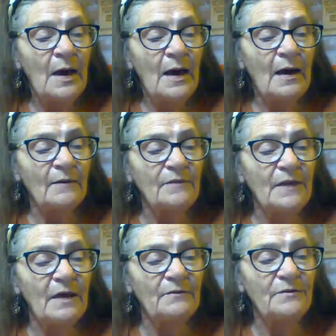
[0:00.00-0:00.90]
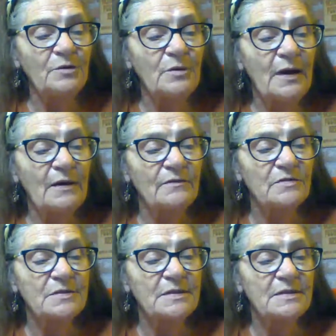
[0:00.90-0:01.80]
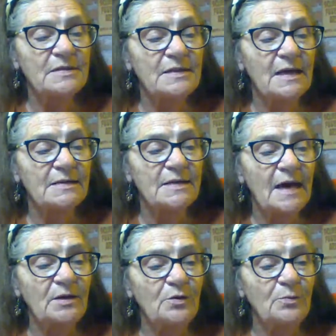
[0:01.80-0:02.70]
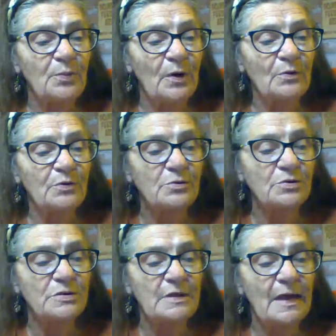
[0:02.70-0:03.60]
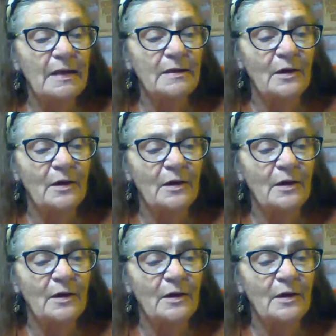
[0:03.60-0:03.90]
I've loved you ever since that day you broke your slate